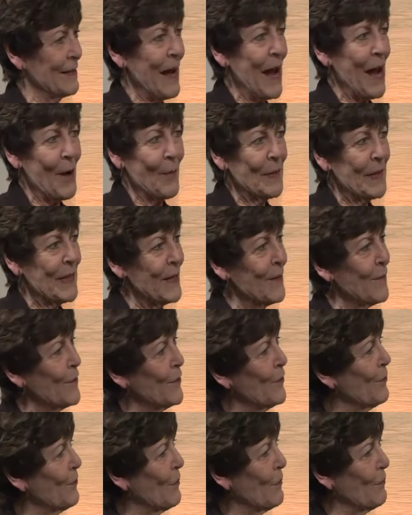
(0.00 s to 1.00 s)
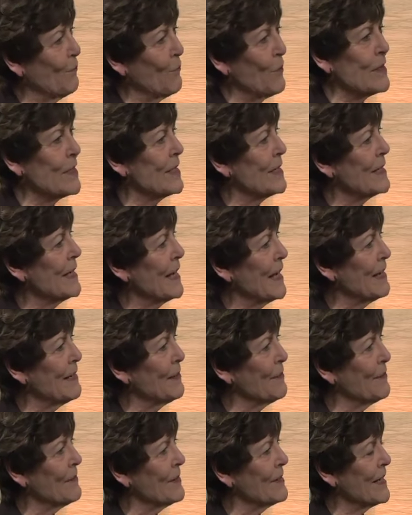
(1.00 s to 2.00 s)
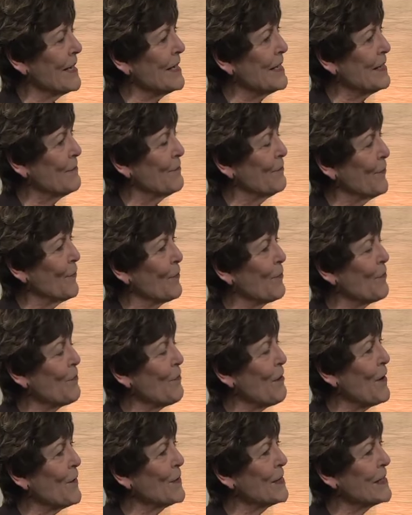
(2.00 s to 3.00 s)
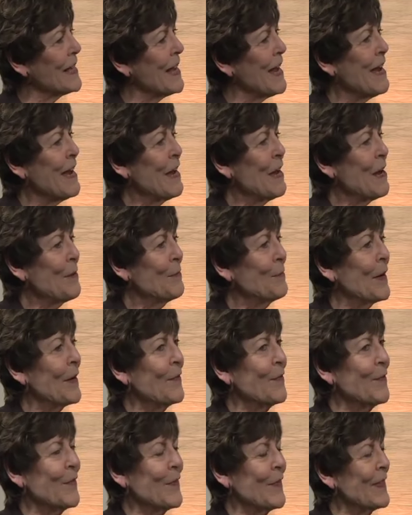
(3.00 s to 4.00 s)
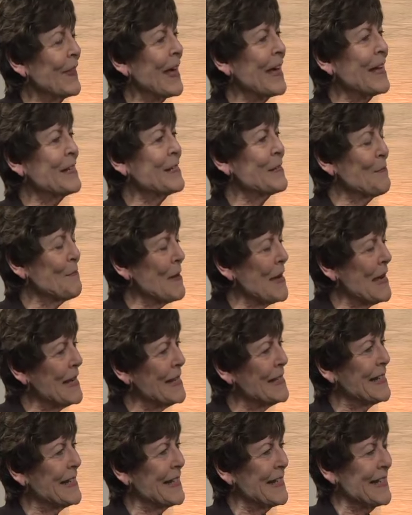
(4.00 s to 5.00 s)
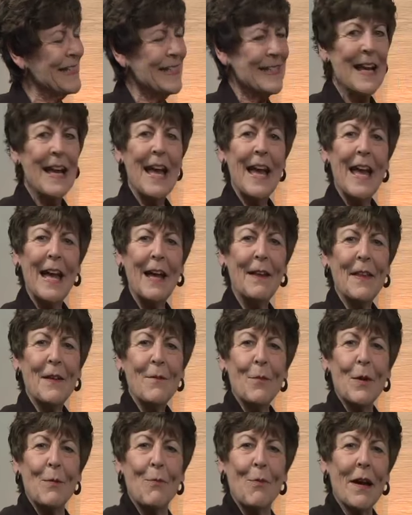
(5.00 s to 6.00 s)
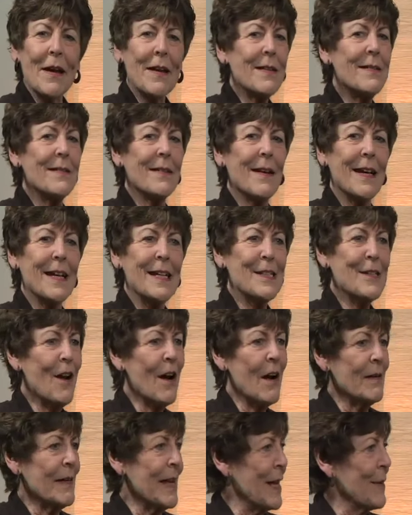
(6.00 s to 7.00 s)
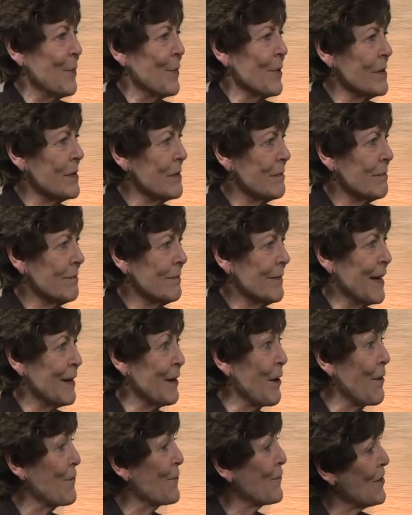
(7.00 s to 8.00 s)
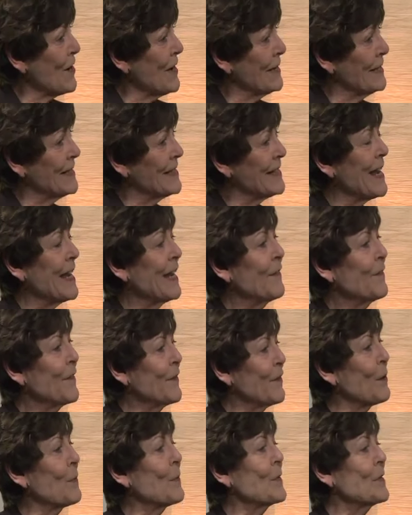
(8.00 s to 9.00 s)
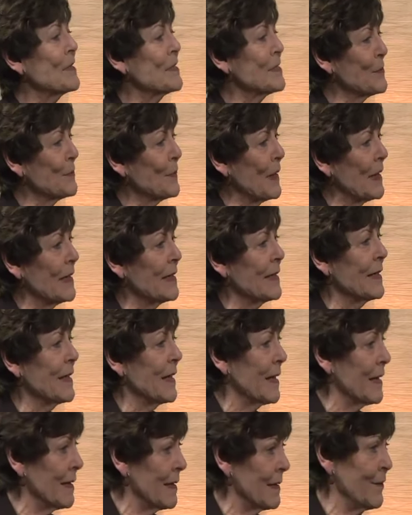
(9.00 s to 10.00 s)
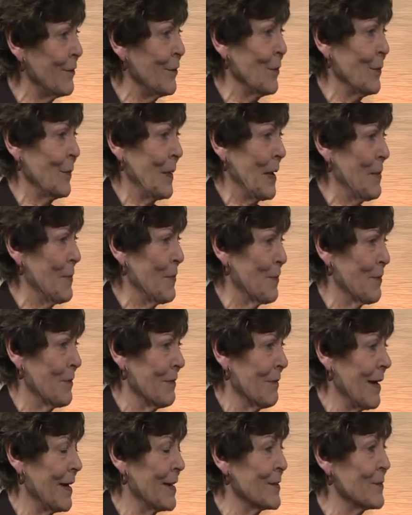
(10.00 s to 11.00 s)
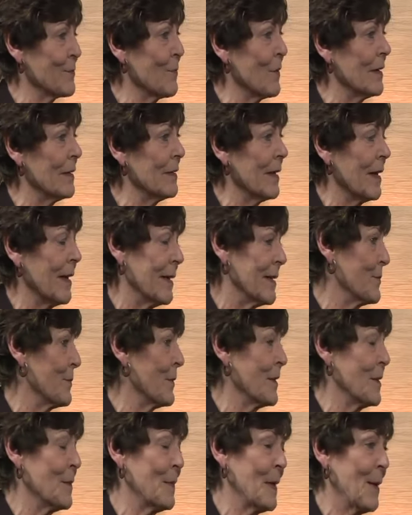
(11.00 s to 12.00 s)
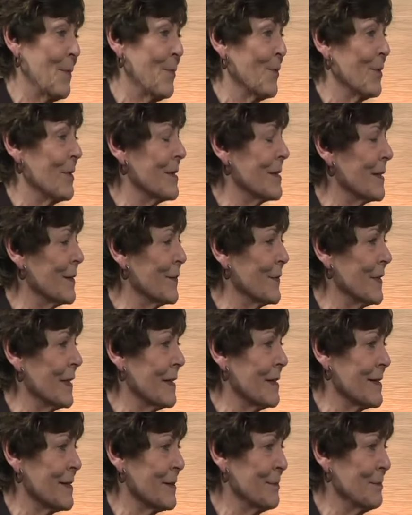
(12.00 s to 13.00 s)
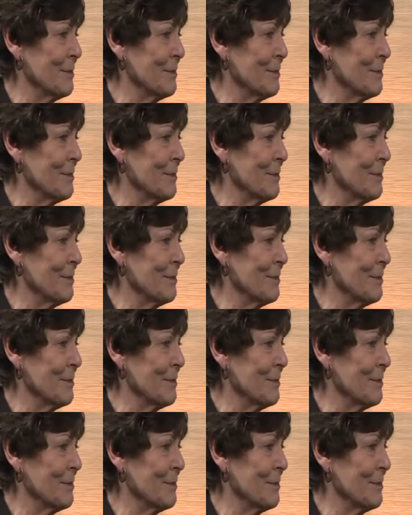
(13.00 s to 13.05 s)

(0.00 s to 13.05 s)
how many of you want to take and send in photographs. But that is amazing. And then we recognize our neighbors and our friends that are participating in your paper as well as what the paper itself does.